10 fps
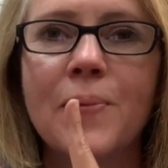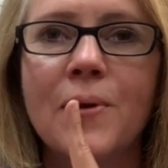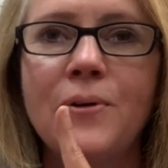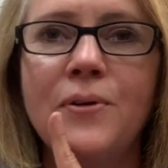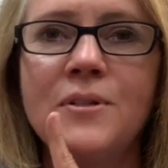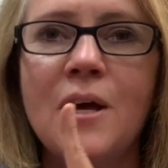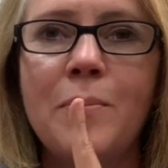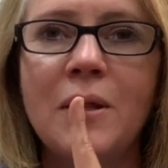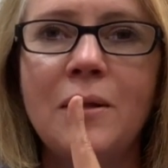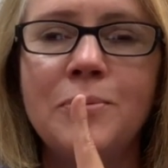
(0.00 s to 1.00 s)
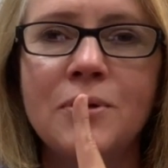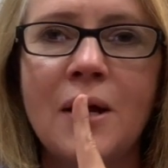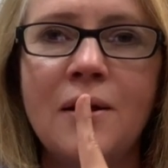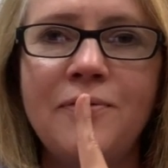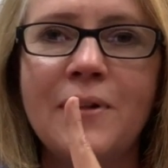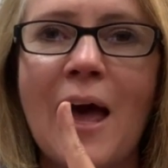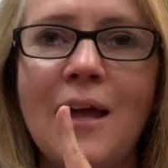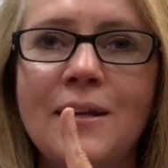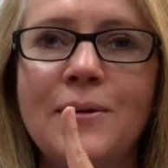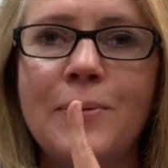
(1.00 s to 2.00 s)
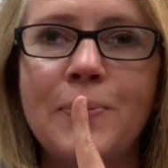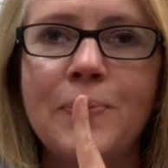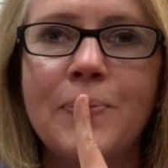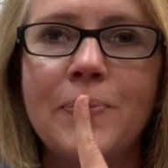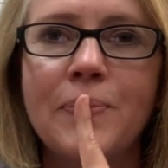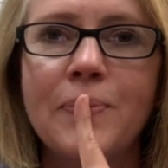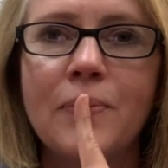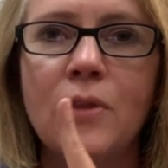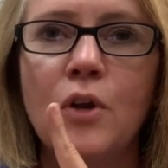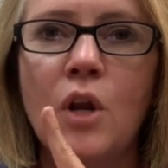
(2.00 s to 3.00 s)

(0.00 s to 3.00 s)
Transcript: Notice how my lips are kind of flat. They're